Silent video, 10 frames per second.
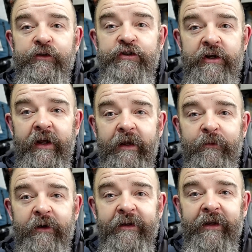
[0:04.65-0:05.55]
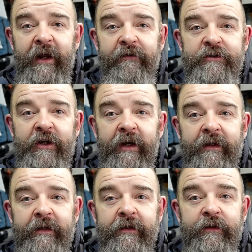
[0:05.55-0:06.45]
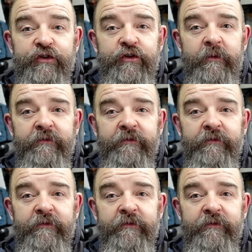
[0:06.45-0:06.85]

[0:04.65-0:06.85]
Today we're in the garage again. Some